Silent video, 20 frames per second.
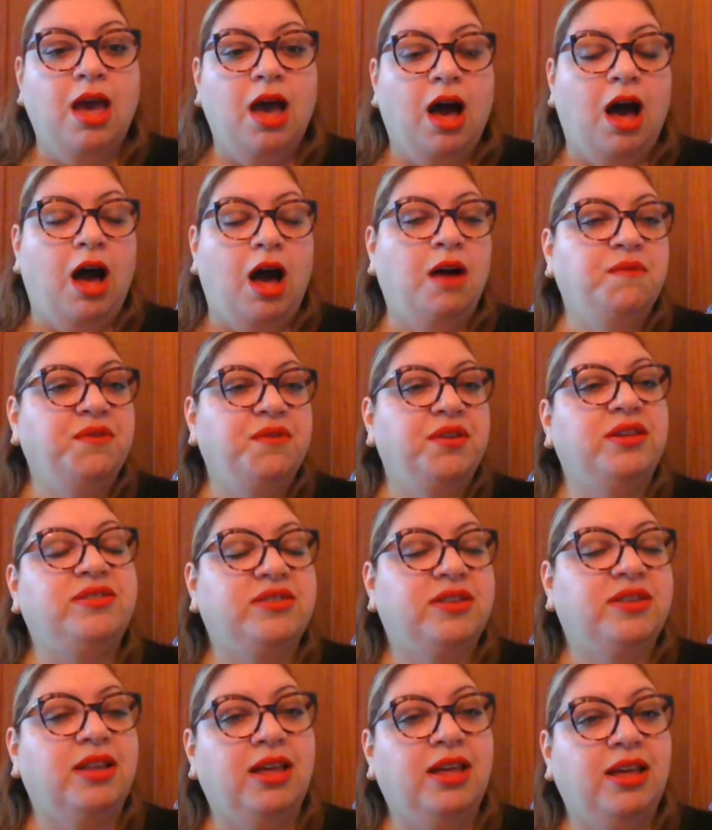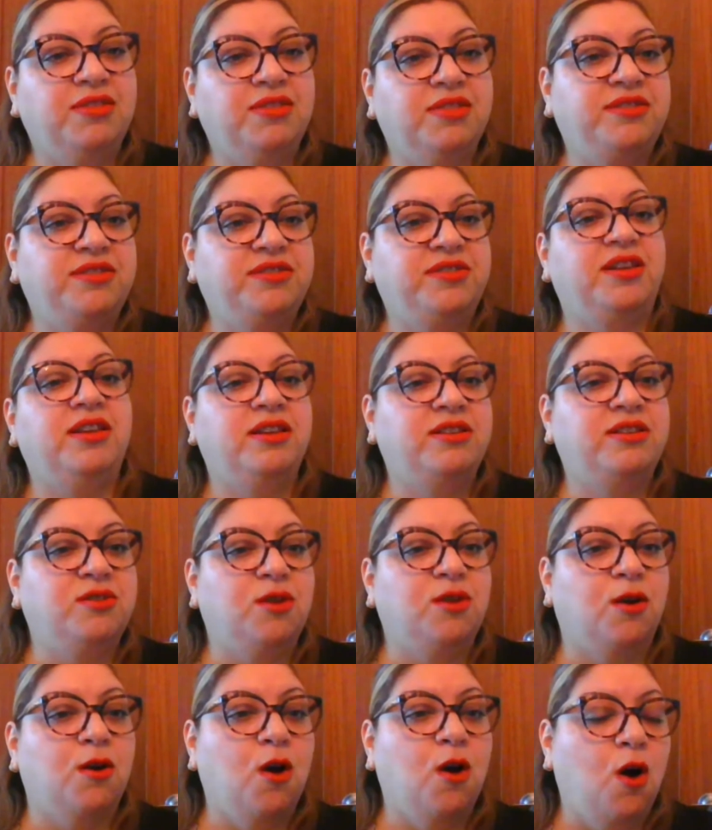Obviously, the cities
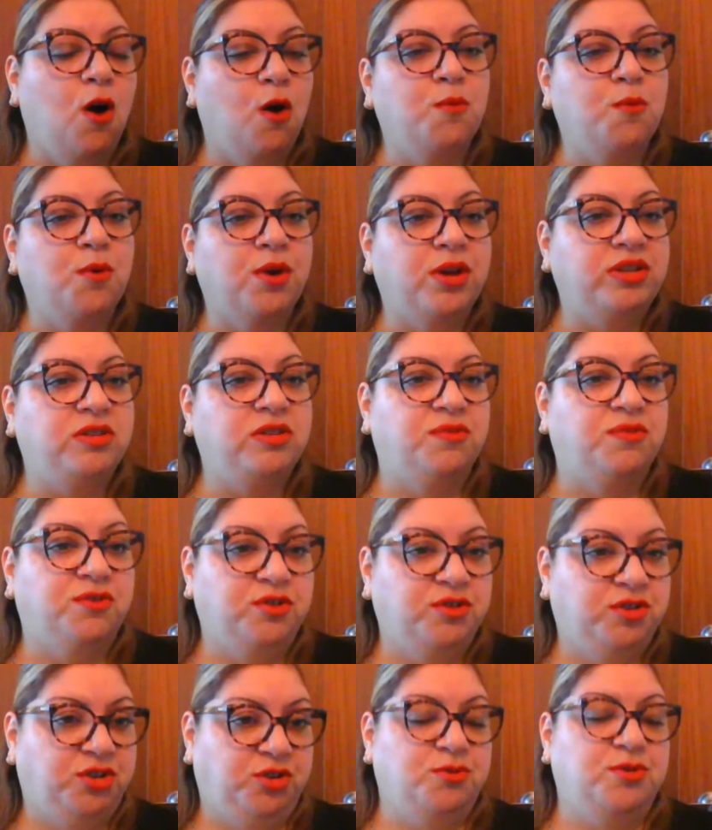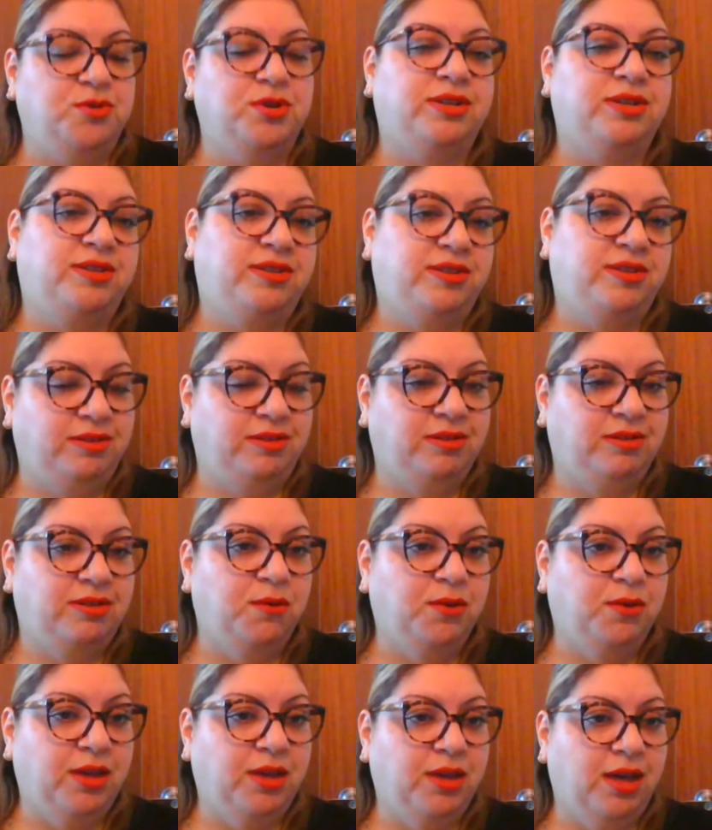are always first choice.
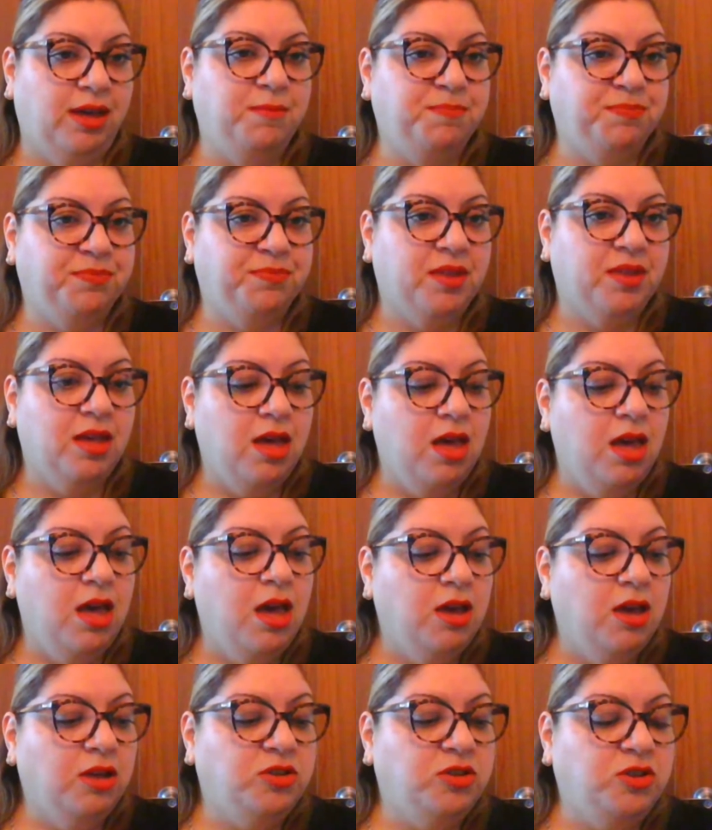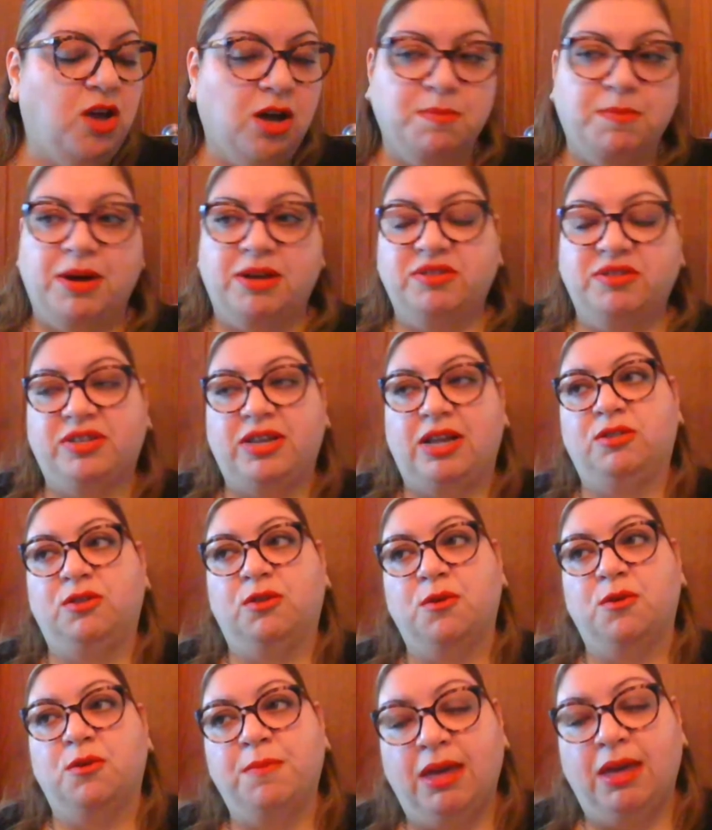Okay. Talk about Santo
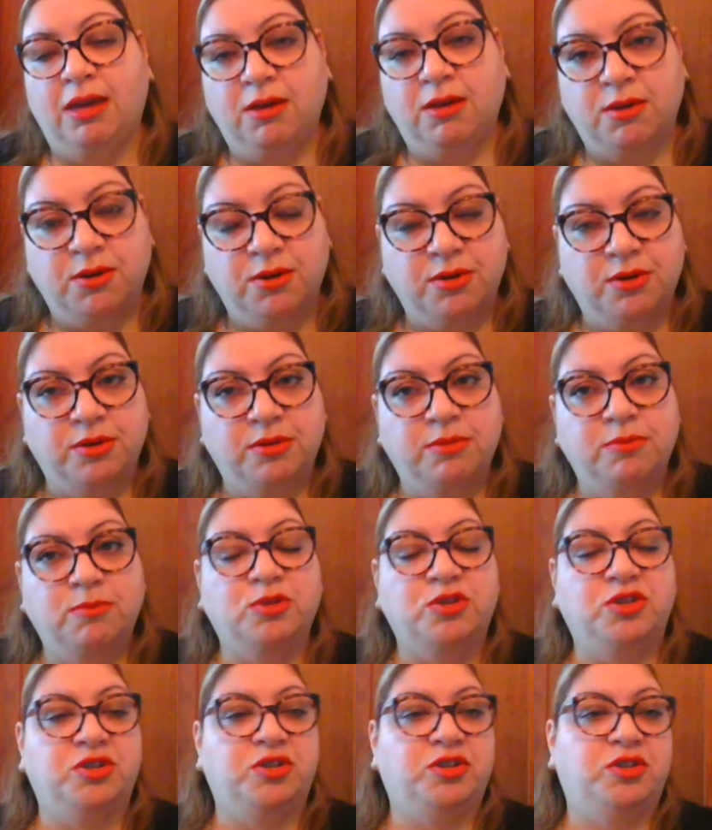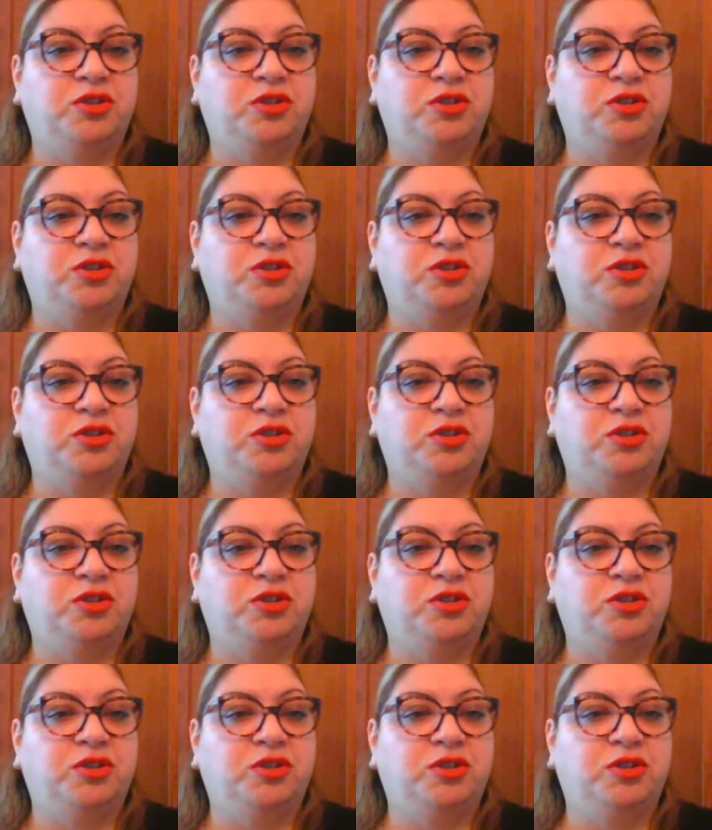Domingo, which is the